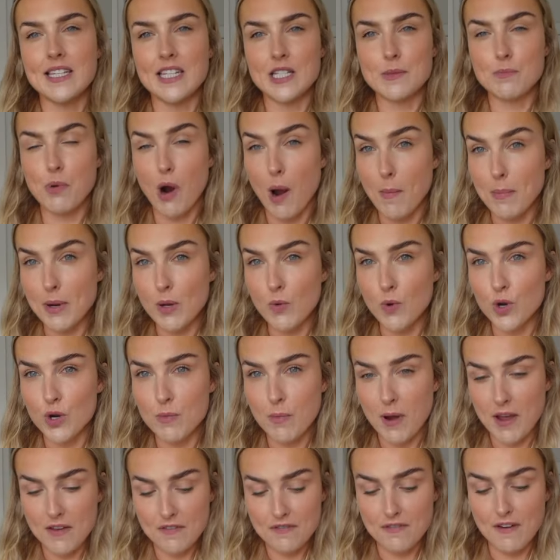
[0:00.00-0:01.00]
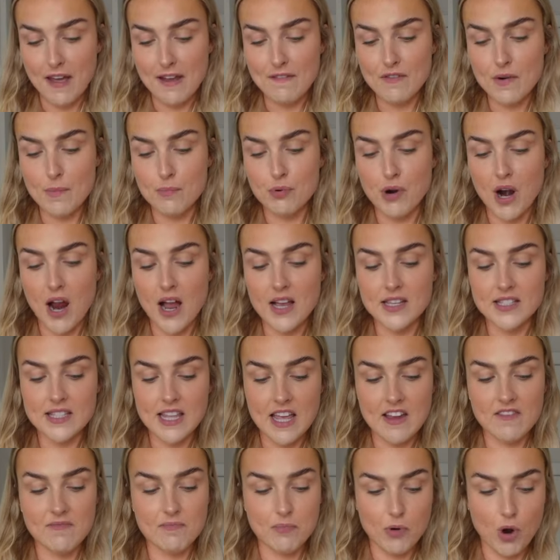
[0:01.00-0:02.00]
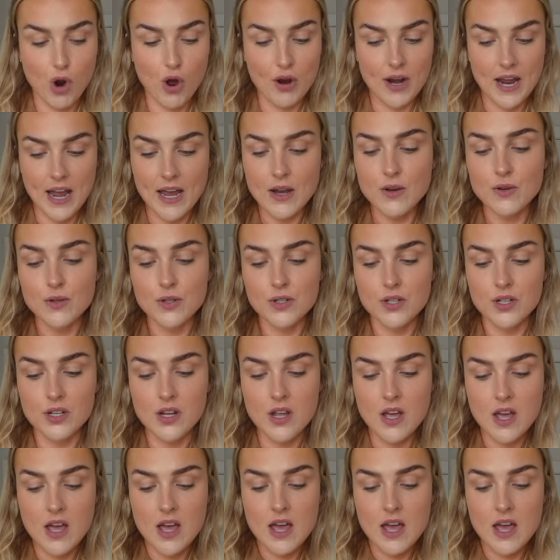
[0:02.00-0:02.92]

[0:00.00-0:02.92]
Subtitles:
It's probably one of my favorite bras they've brought out.